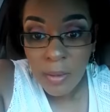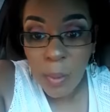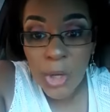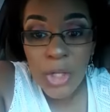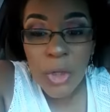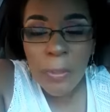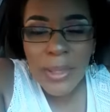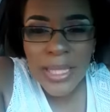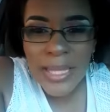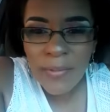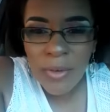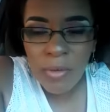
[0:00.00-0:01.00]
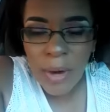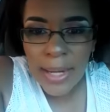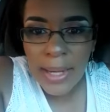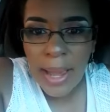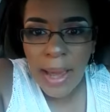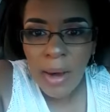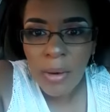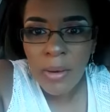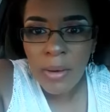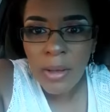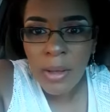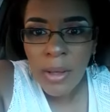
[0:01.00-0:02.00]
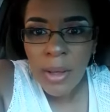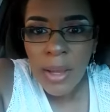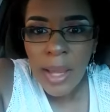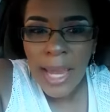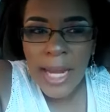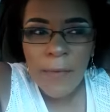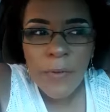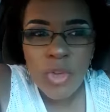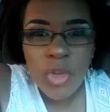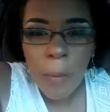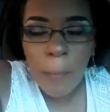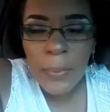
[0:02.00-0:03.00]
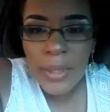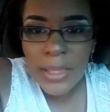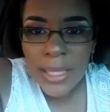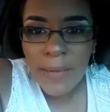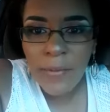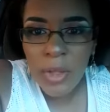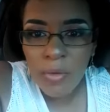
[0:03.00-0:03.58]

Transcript: What do you believe in right now? And if you don't believe in the